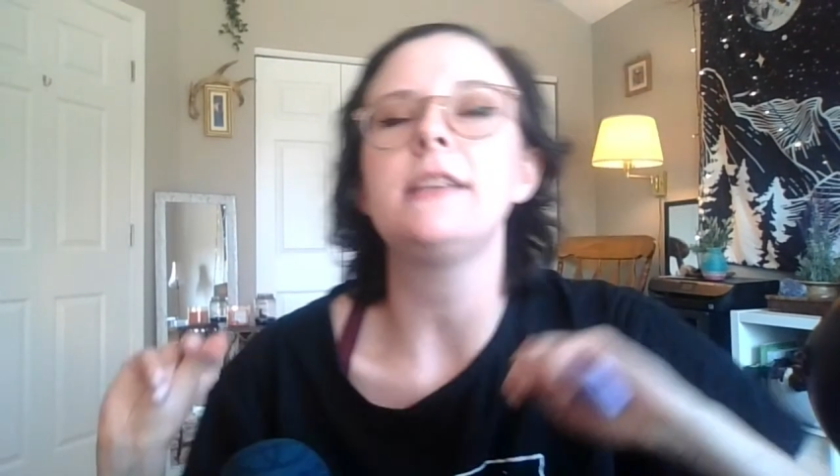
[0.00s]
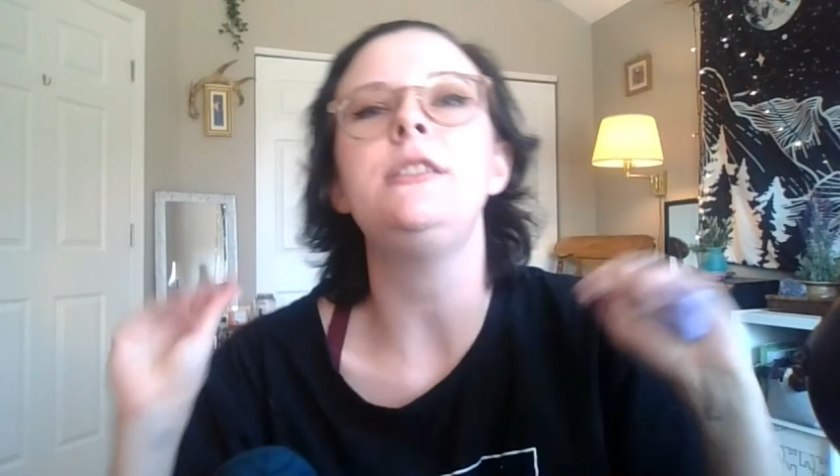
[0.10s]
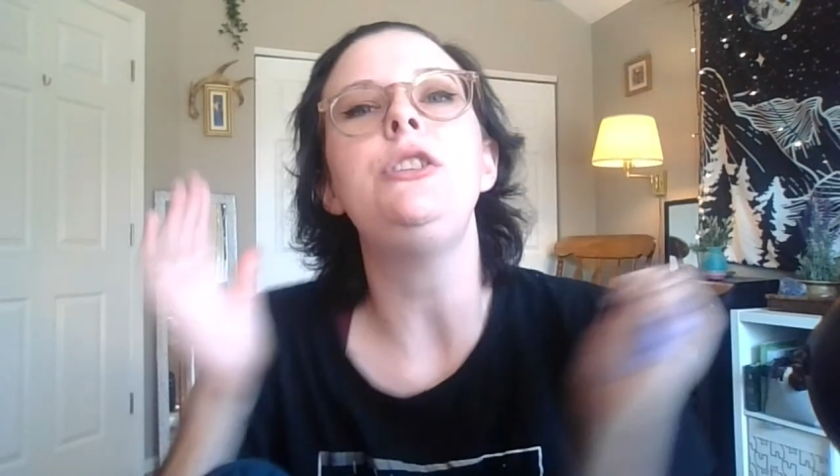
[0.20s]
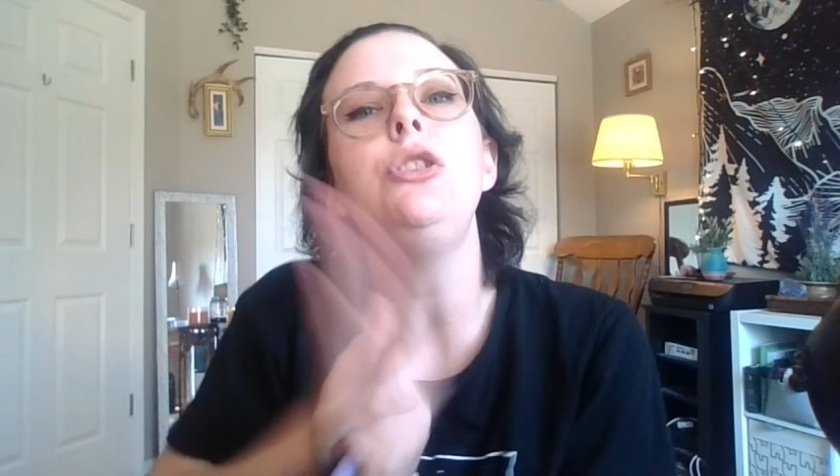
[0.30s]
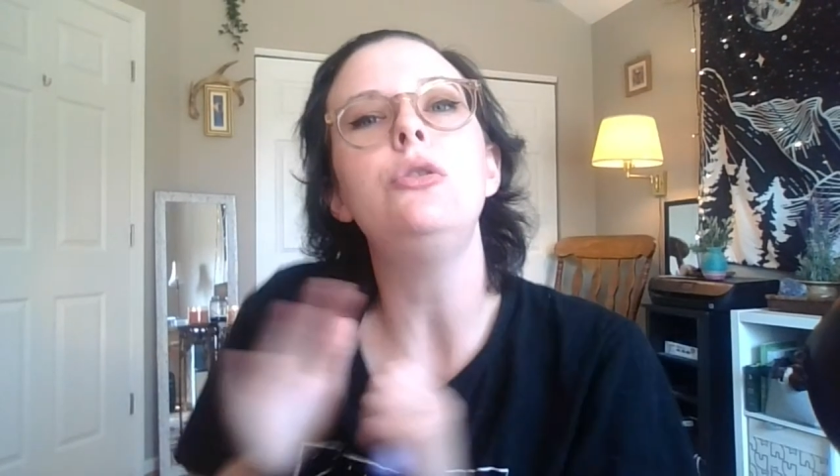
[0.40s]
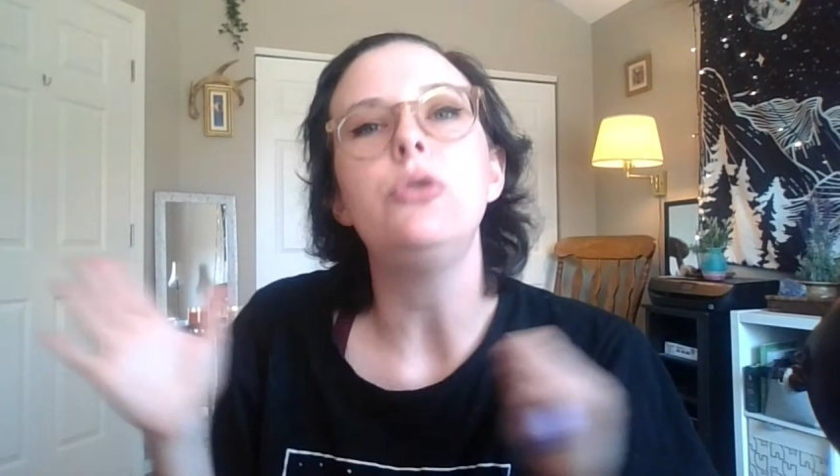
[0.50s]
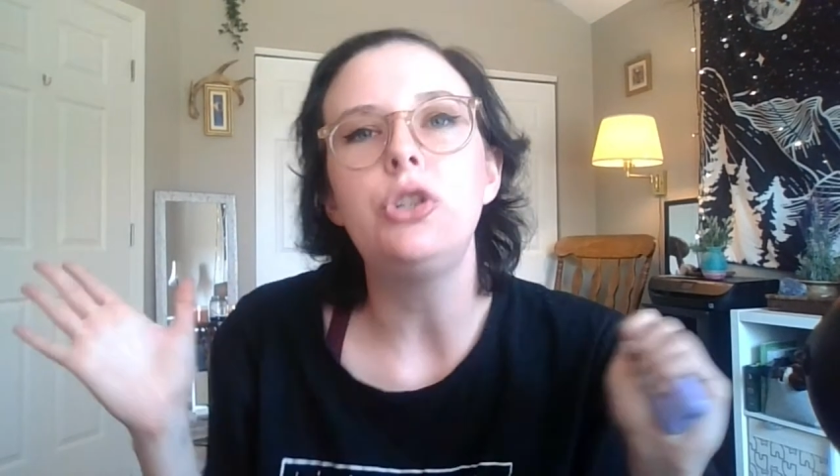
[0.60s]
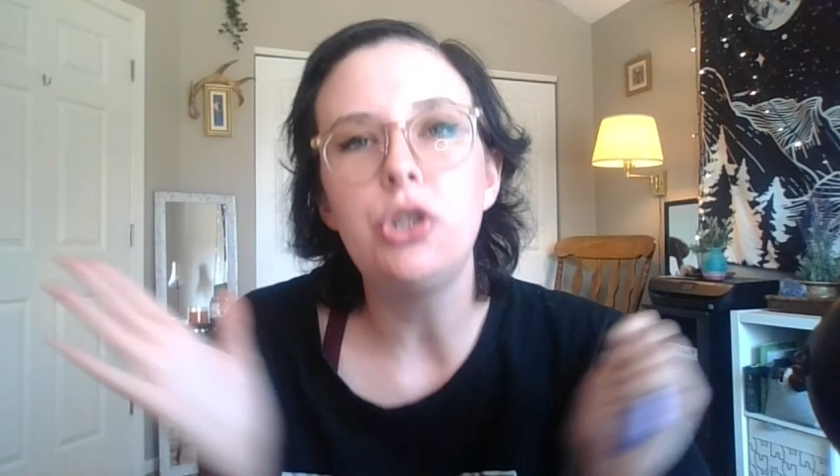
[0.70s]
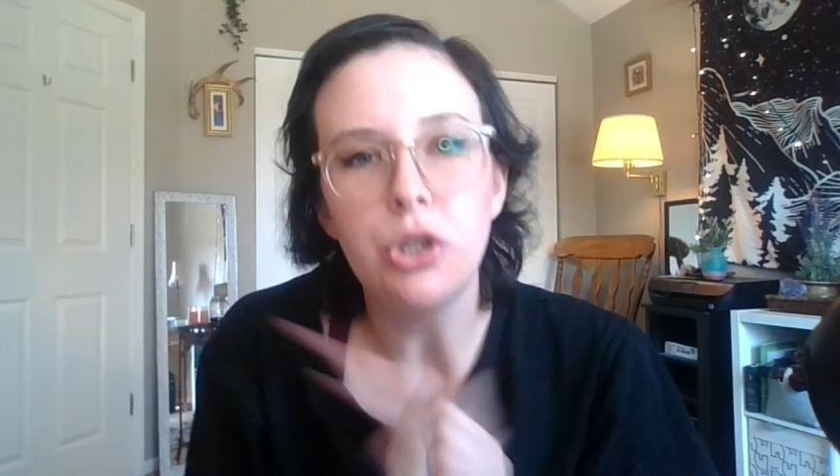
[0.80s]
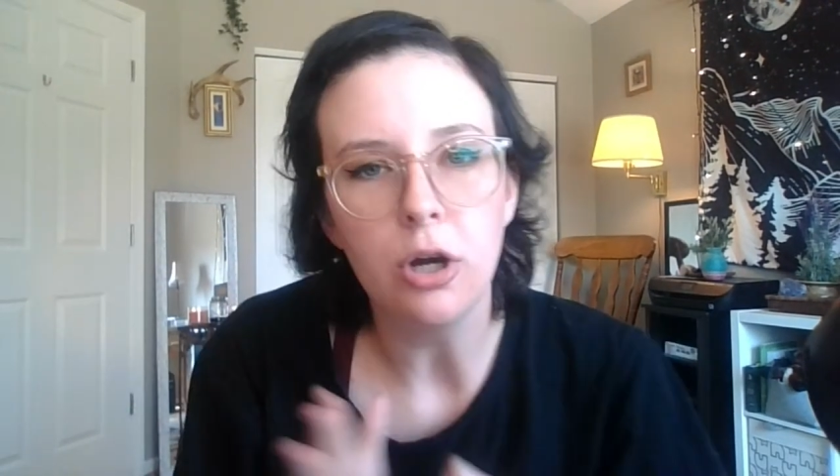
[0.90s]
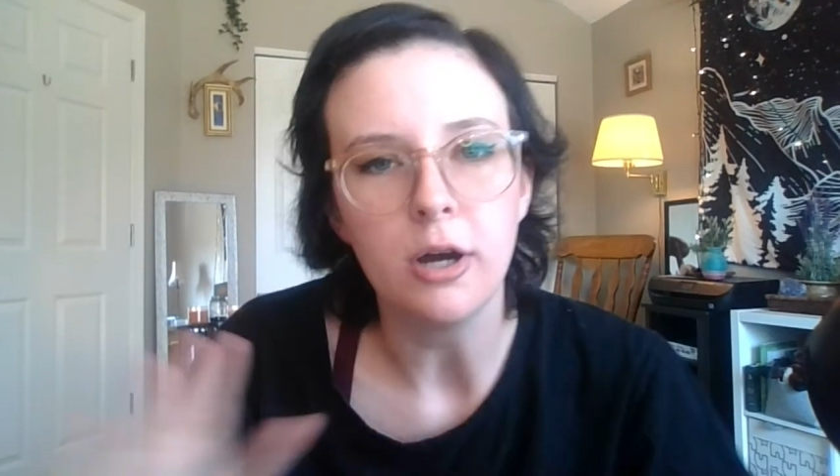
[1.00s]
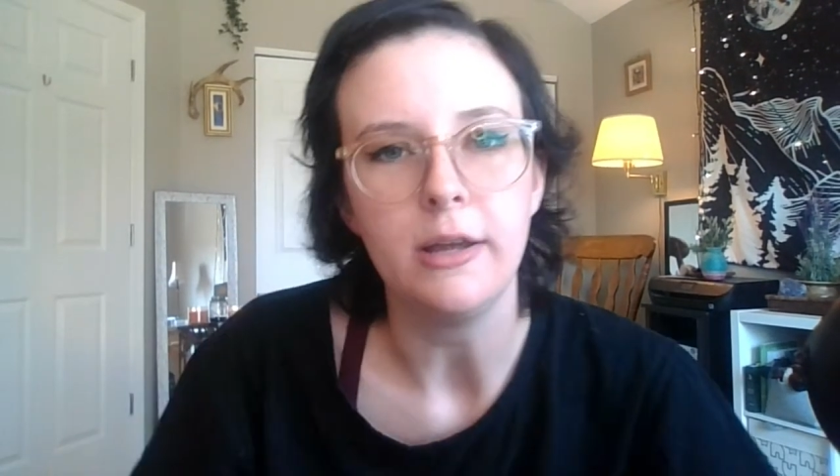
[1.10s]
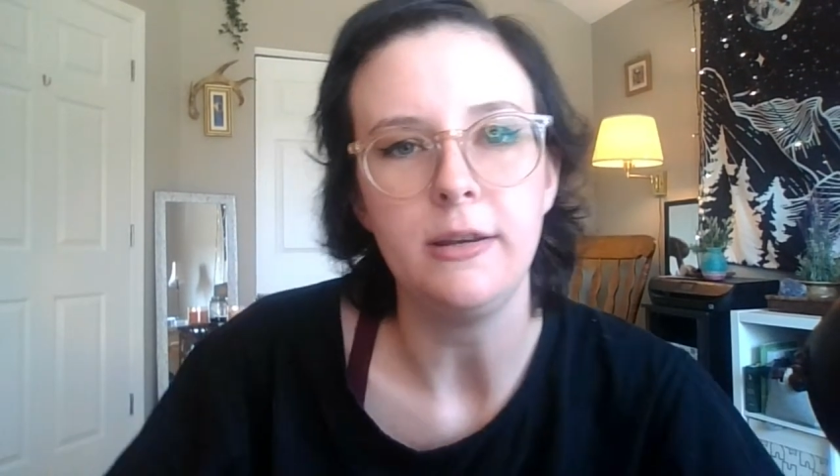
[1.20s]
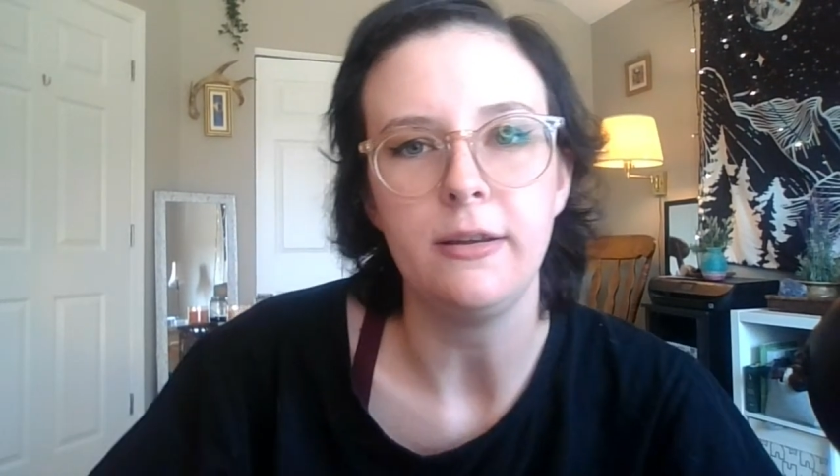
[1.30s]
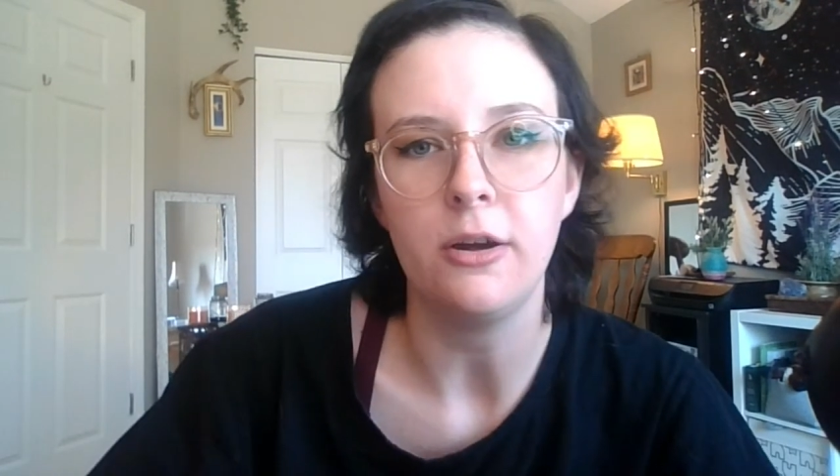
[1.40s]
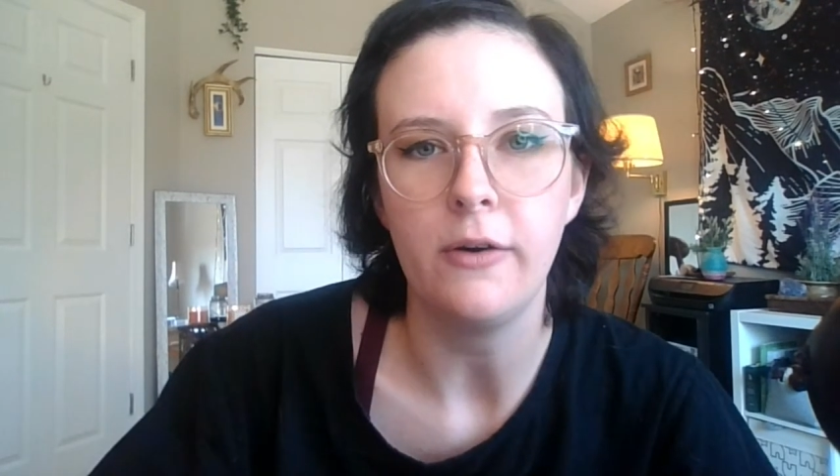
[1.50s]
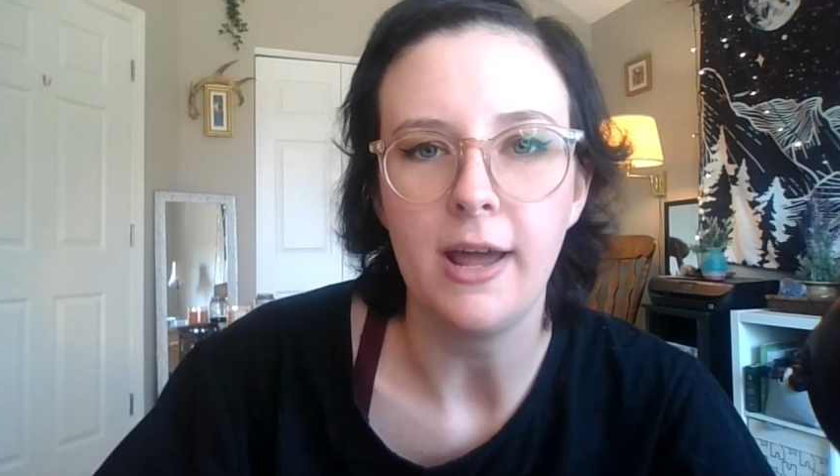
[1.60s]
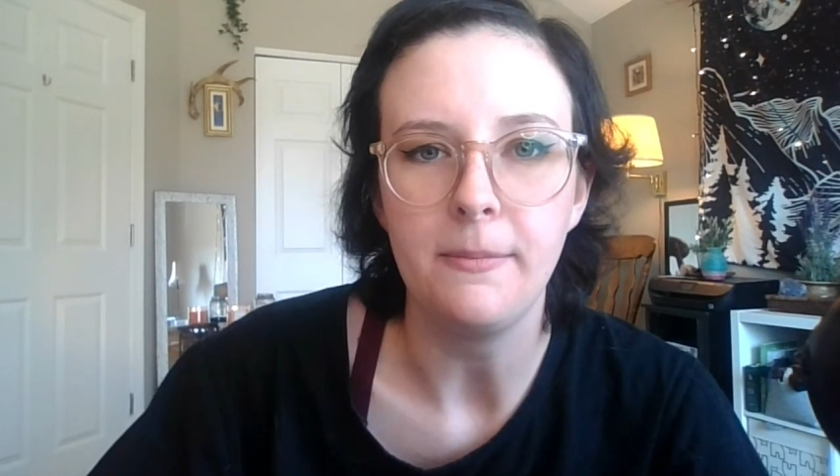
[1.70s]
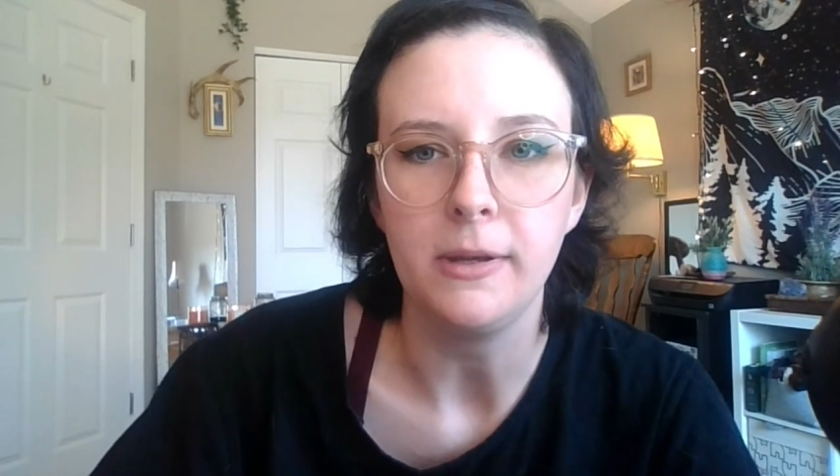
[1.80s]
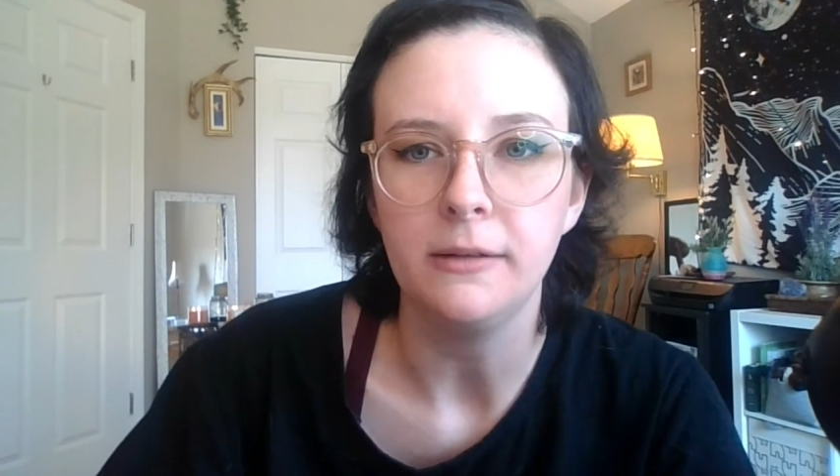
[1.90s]
you should, you know what I
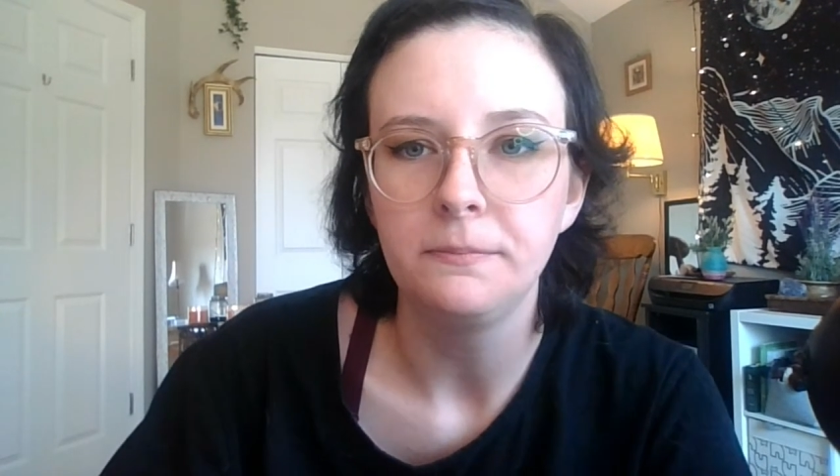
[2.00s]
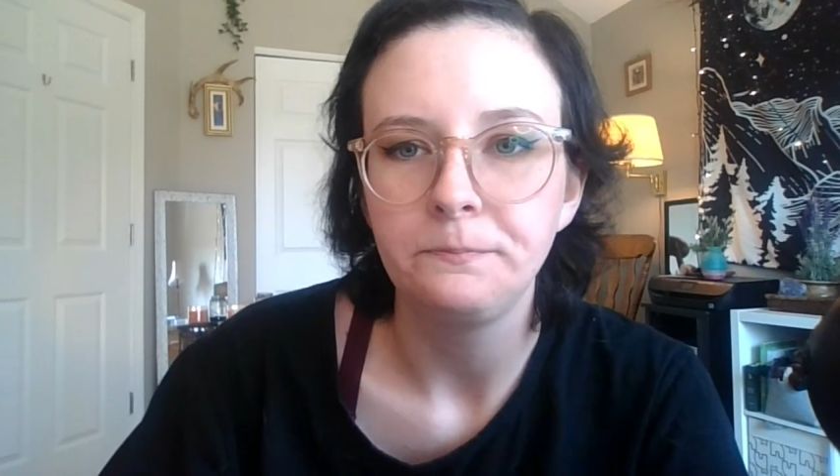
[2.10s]
mean?